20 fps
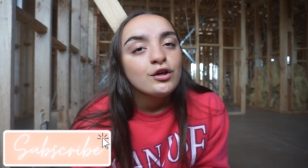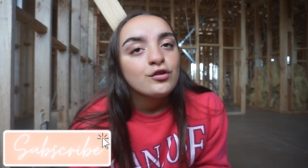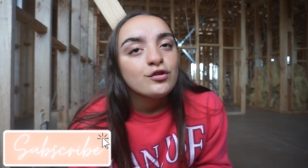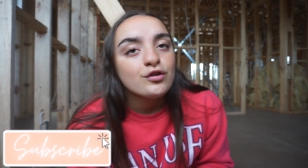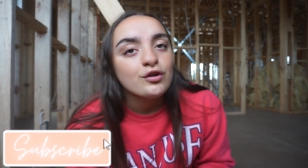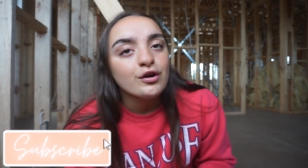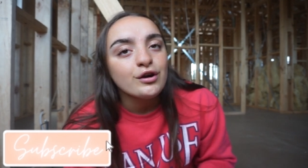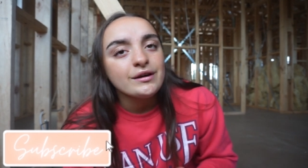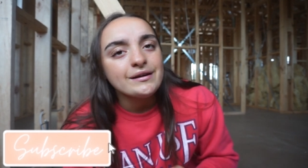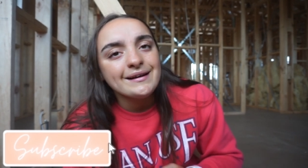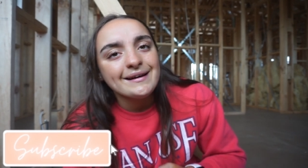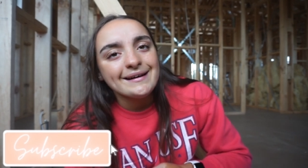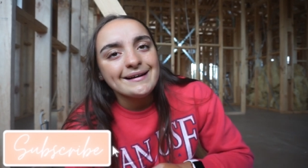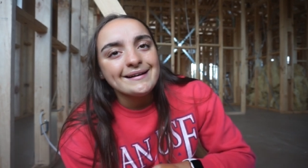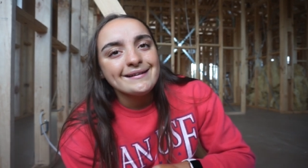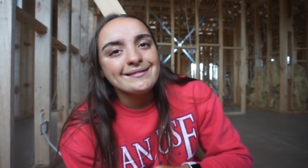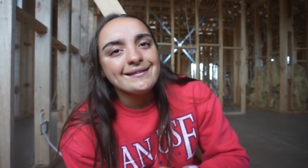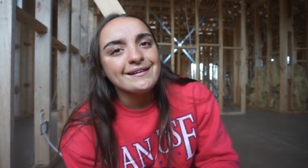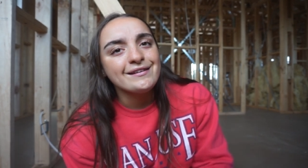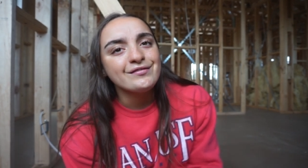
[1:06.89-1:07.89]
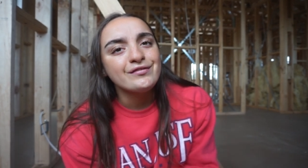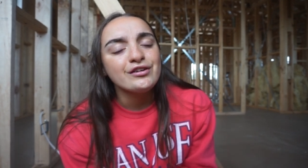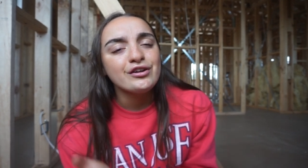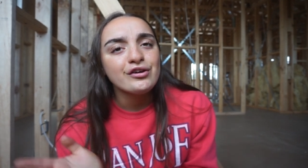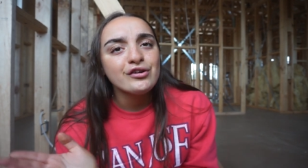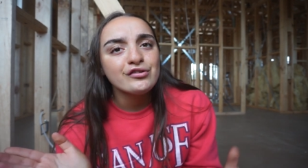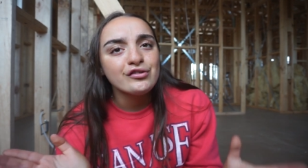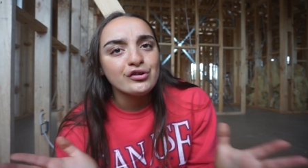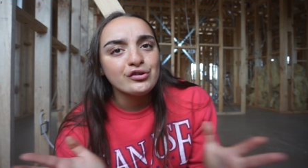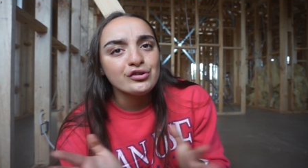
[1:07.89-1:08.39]
So yeah, these
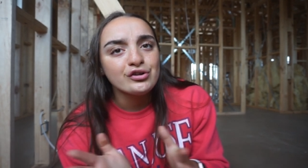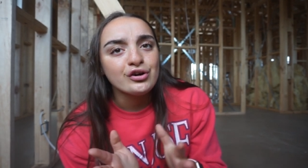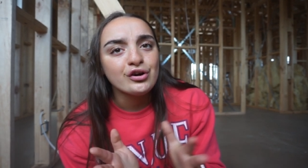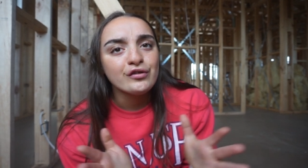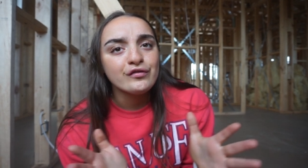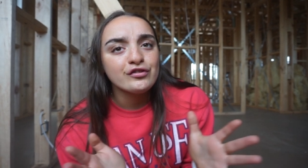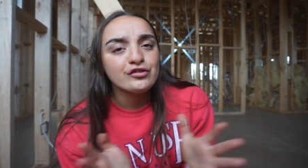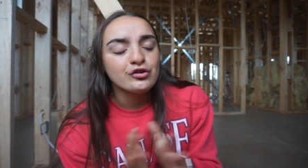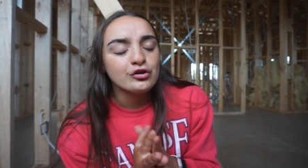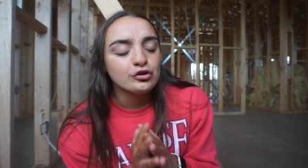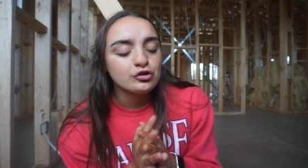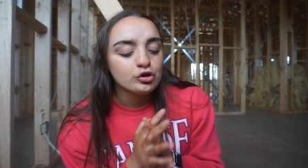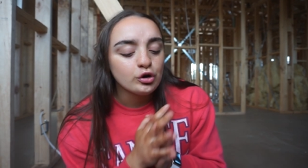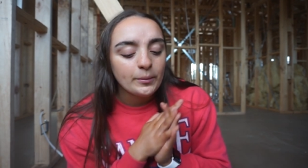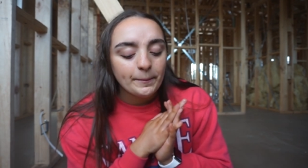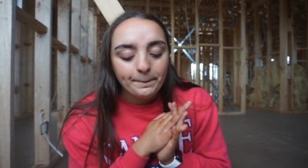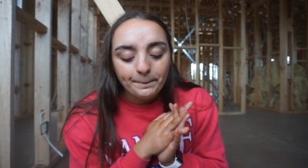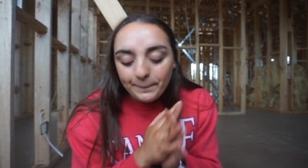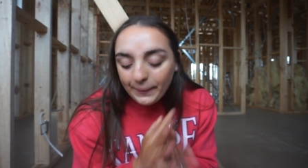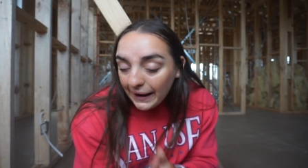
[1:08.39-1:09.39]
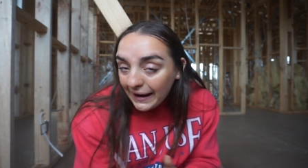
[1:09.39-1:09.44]
videos only go for so short,